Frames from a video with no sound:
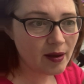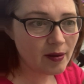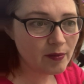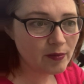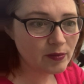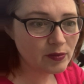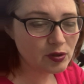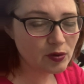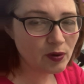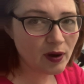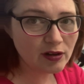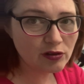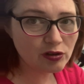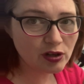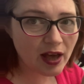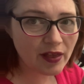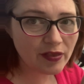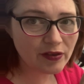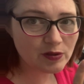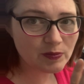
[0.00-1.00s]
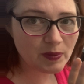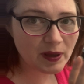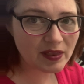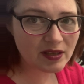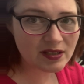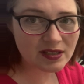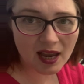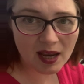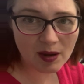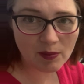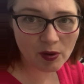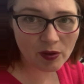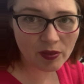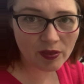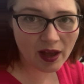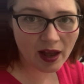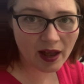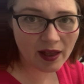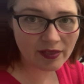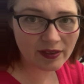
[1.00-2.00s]
So I'd rather spend the time on
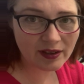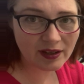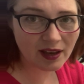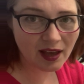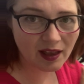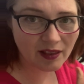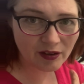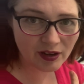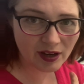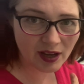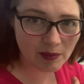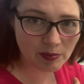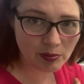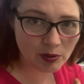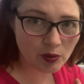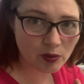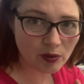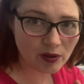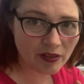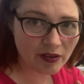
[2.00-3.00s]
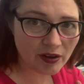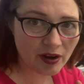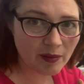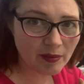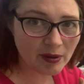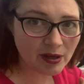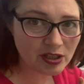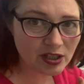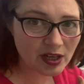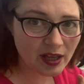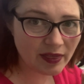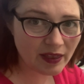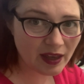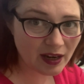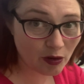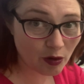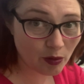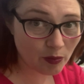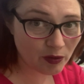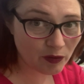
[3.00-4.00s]
that than colouring up a whole other image and then
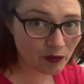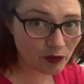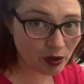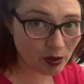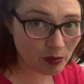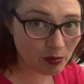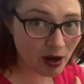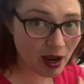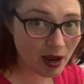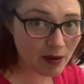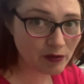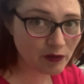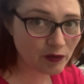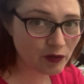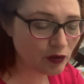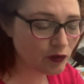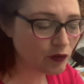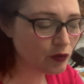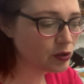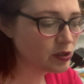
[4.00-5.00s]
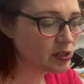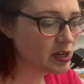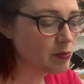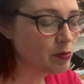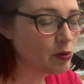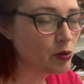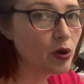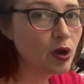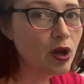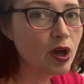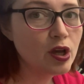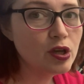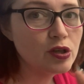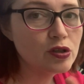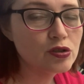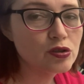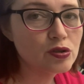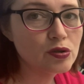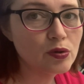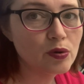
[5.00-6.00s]
not be fully prepped for the full demo.
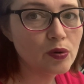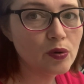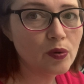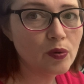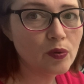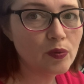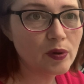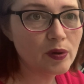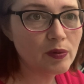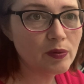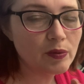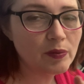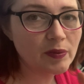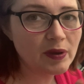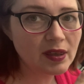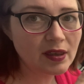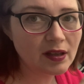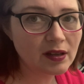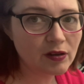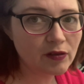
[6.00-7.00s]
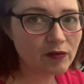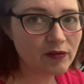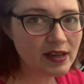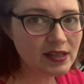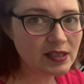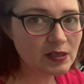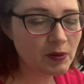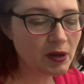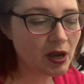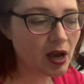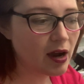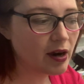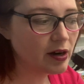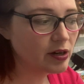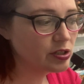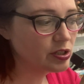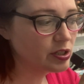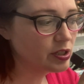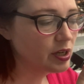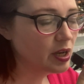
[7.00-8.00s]
So we will make the little recipe
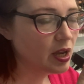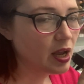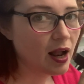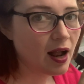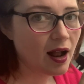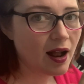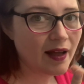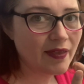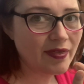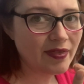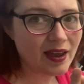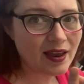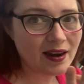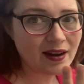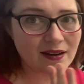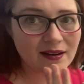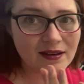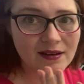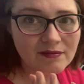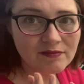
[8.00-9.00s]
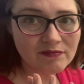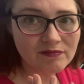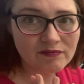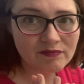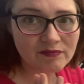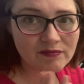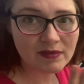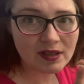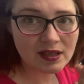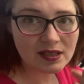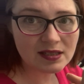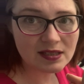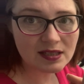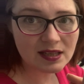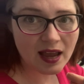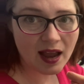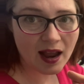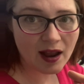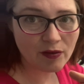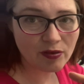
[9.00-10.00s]
card and then see
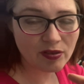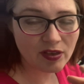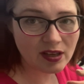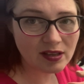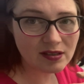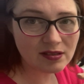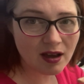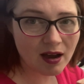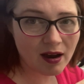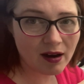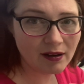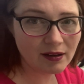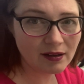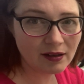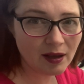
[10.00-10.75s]
how things are.